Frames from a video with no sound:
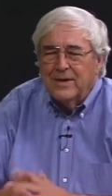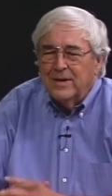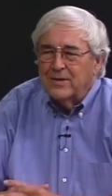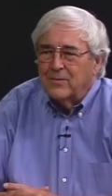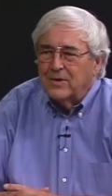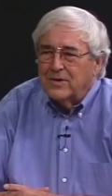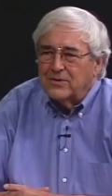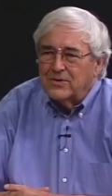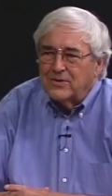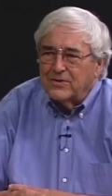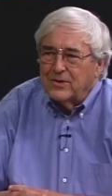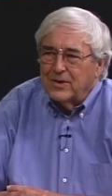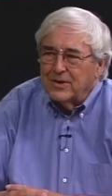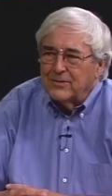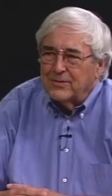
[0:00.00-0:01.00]
when
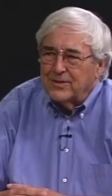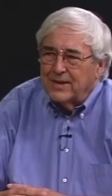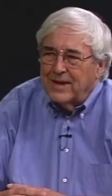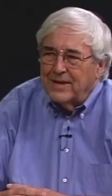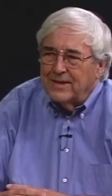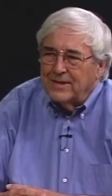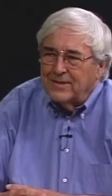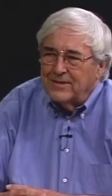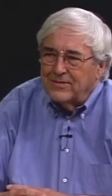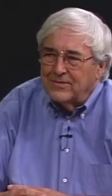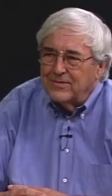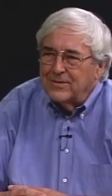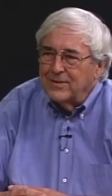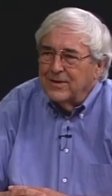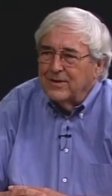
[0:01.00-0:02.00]
Chautauqua, the idea of
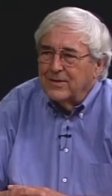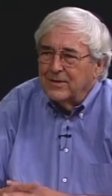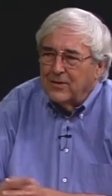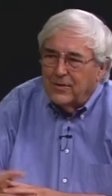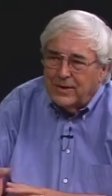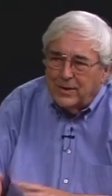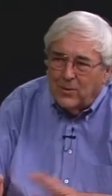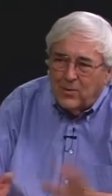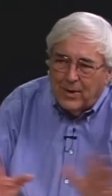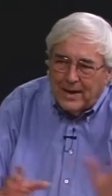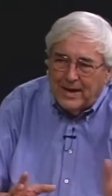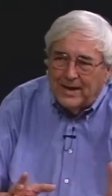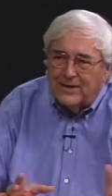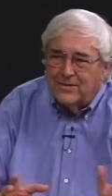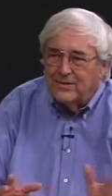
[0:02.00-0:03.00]
going
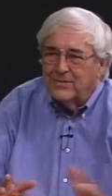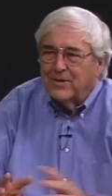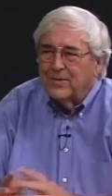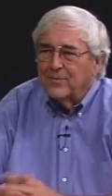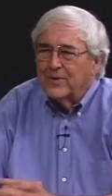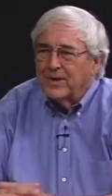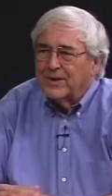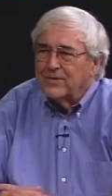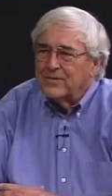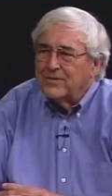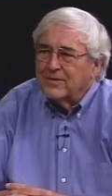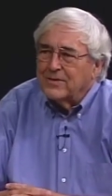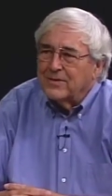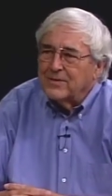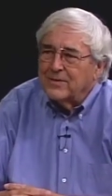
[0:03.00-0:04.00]
away to some place
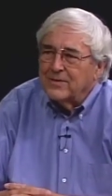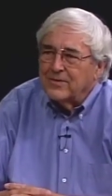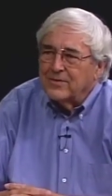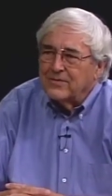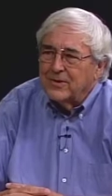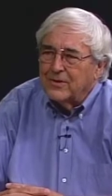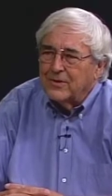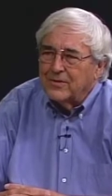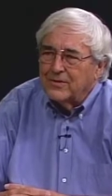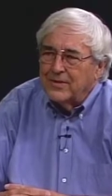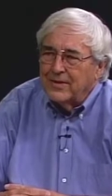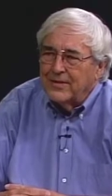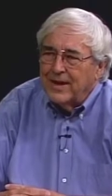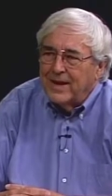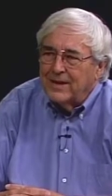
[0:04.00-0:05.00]
to focus
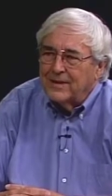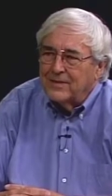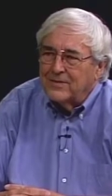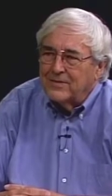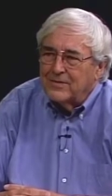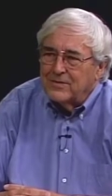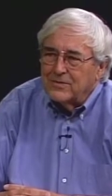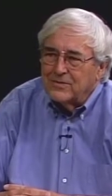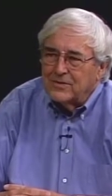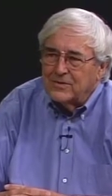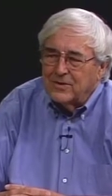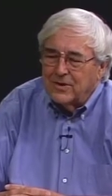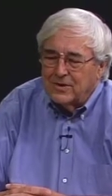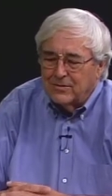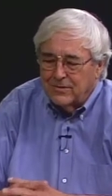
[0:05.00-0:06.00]
on that, and so
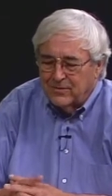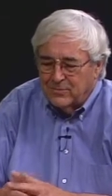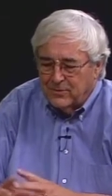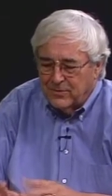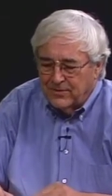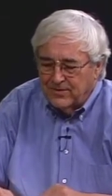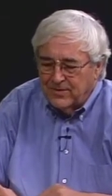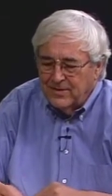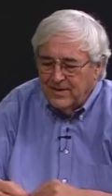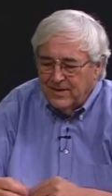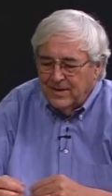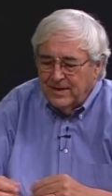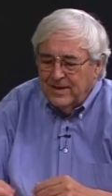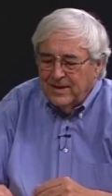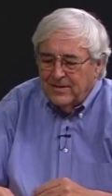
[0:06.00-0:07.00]
Chautauqua was morphed
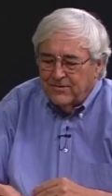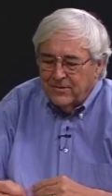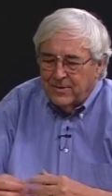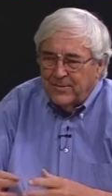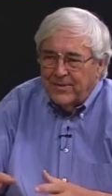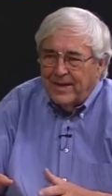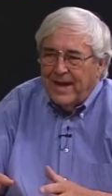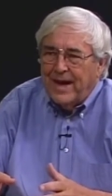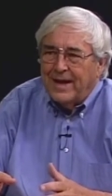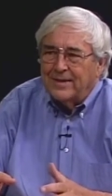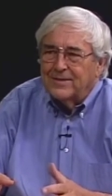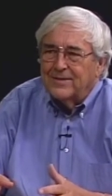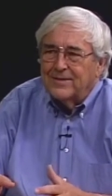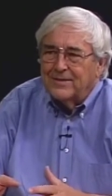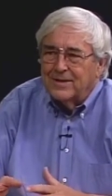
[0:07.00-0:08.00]
from that
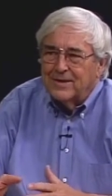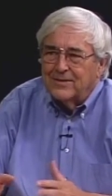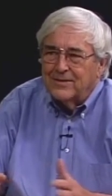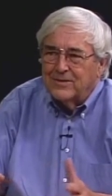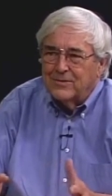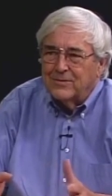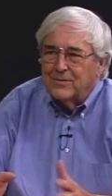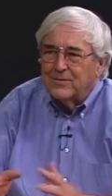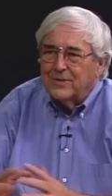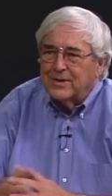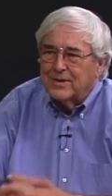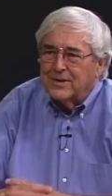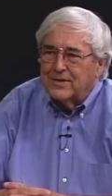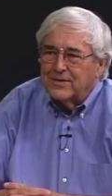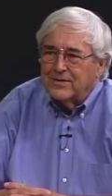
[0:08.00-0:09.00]
into what
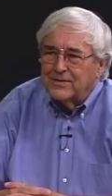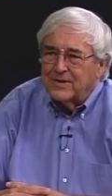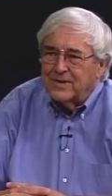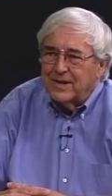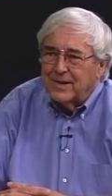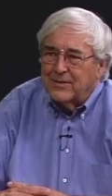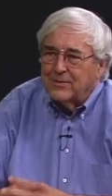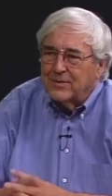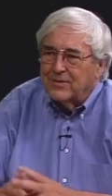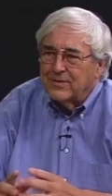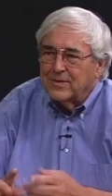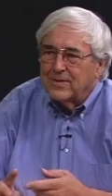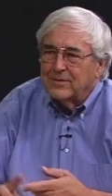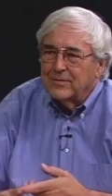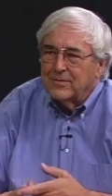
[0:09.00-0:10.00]
it is today with
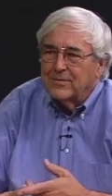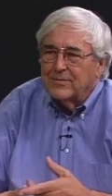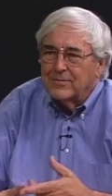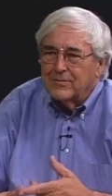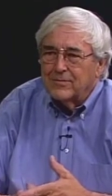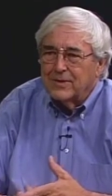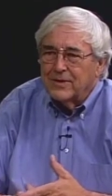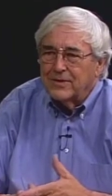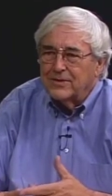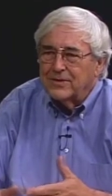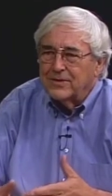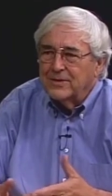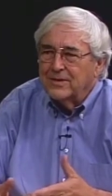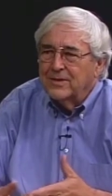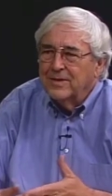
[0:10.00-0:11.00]
the
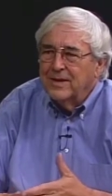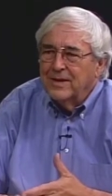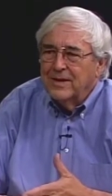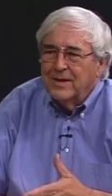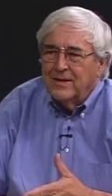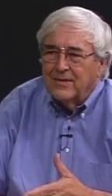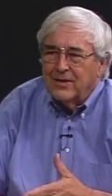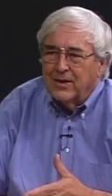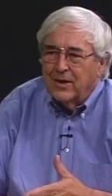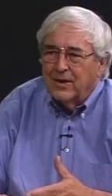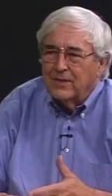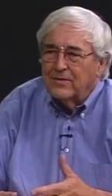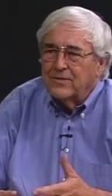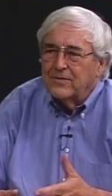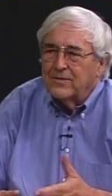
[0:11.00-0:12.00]
religion, the
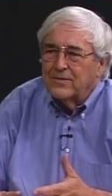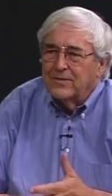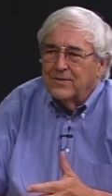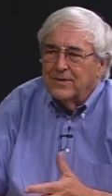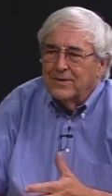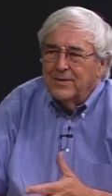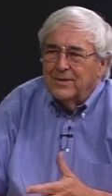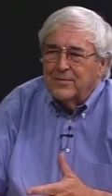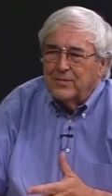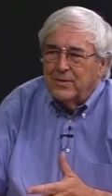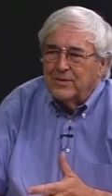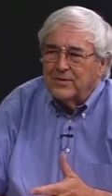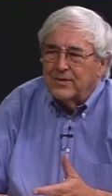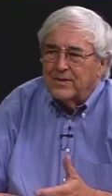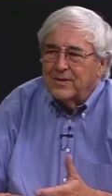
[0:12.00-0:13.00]
arts,
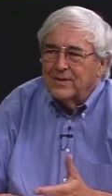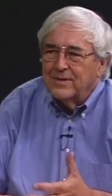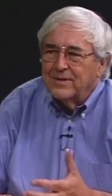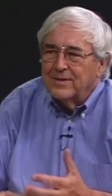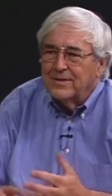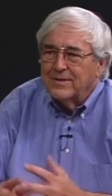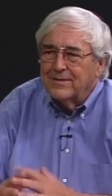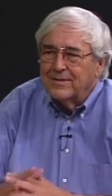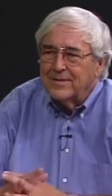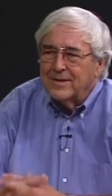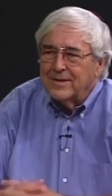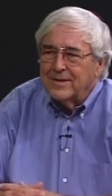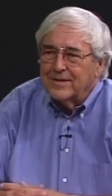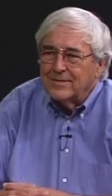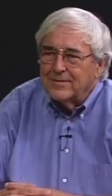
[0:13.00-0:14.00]
music,
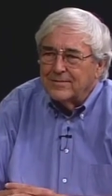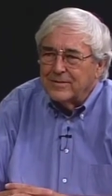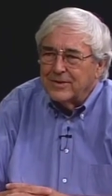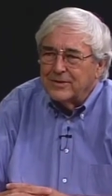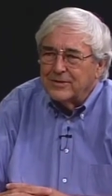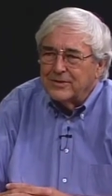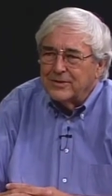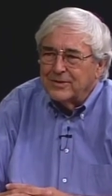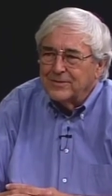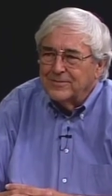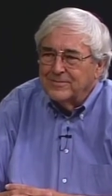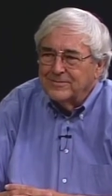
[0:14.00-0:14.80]
uh, literature.